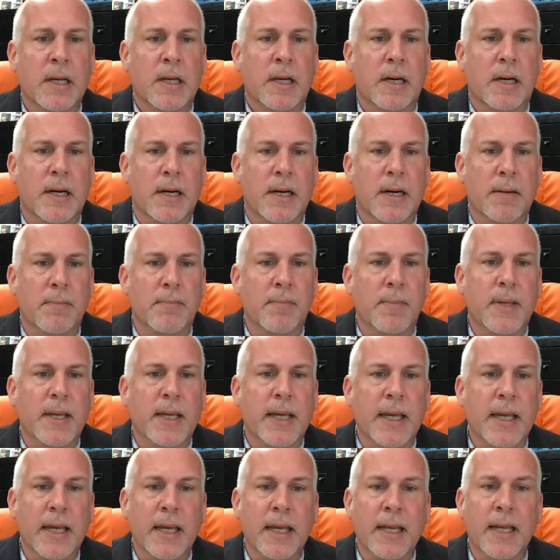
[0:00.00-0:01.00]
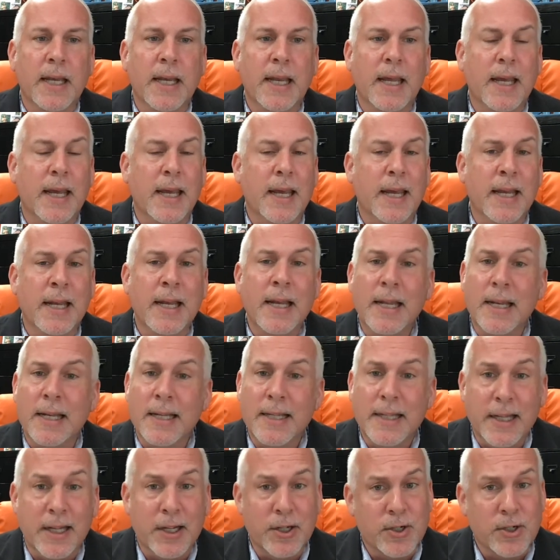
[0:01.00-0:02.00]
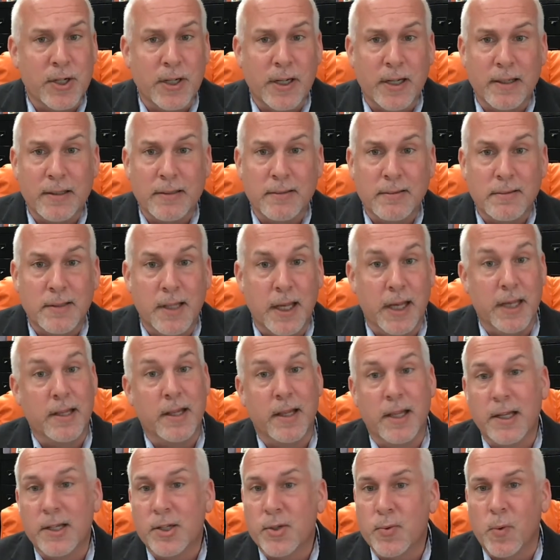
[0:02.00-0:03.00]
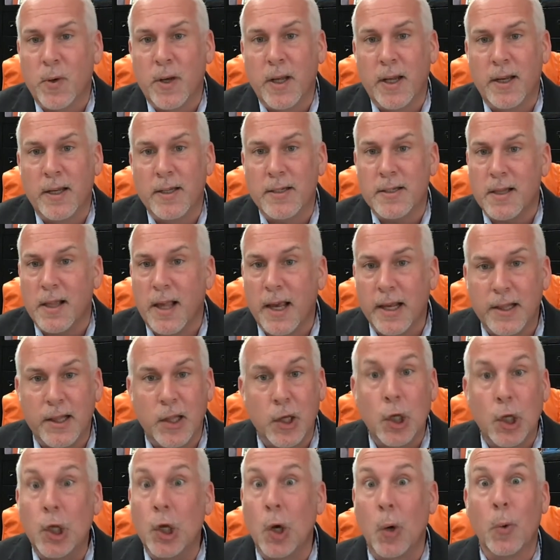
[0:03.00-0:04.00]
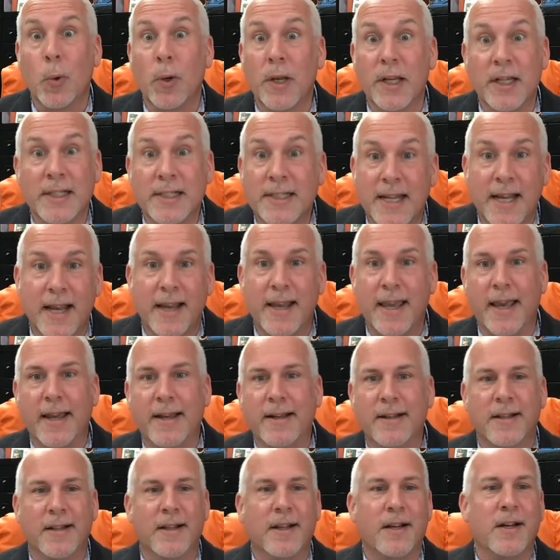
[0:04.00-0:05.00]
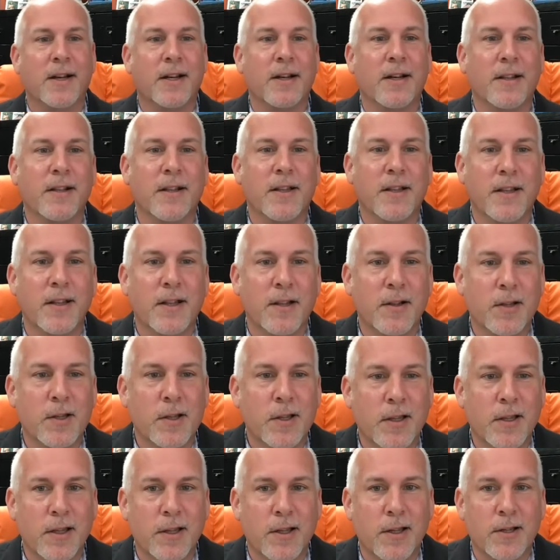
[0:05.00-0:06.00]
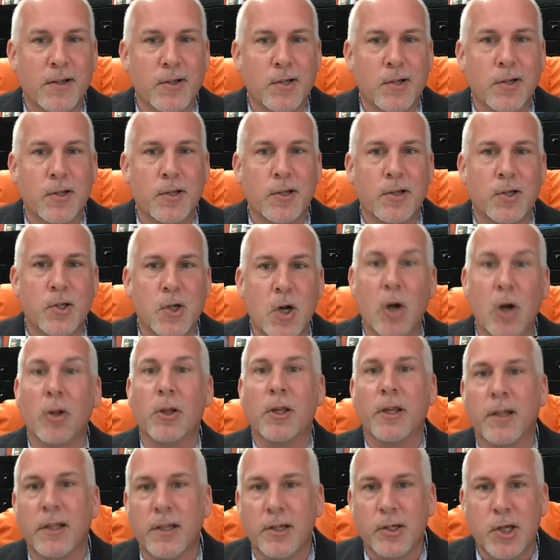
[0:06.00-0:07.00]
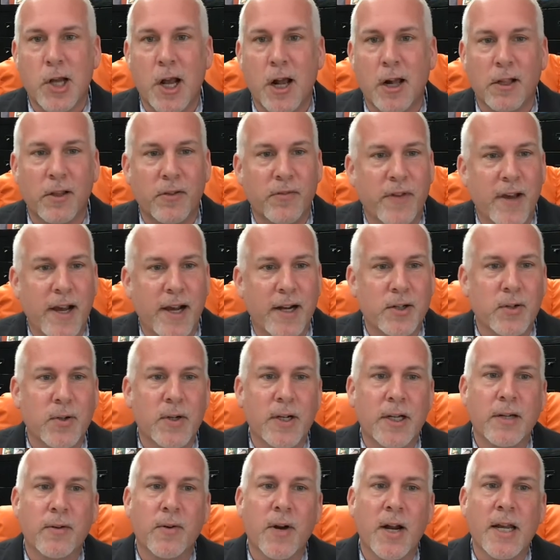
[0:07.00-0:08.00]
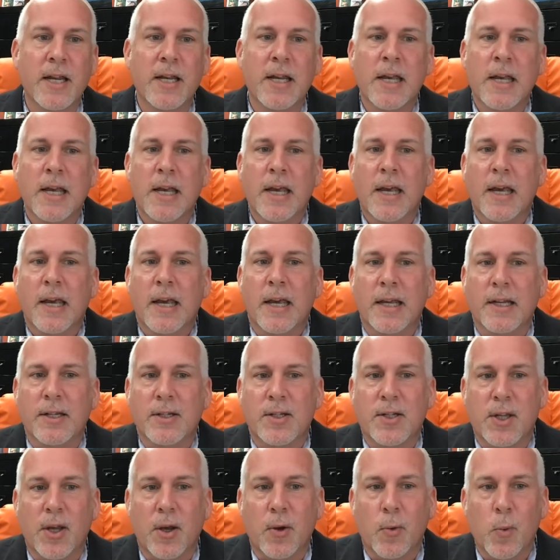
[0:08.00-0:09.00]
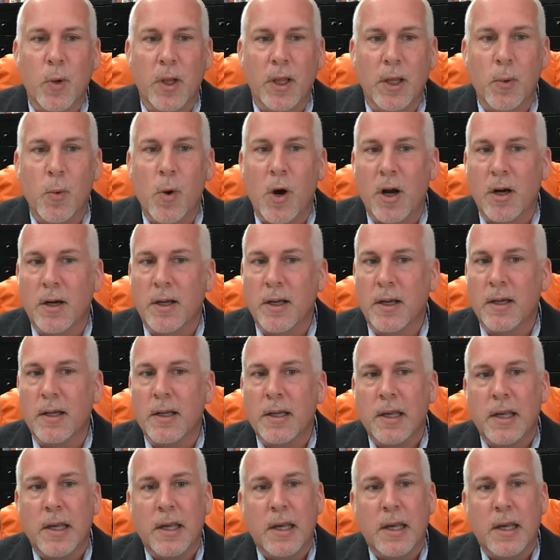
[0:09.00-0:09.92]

In addition, this one is like the golden ticket, the Charlie and the Chocolate Factory, right? And so Willy Wonka.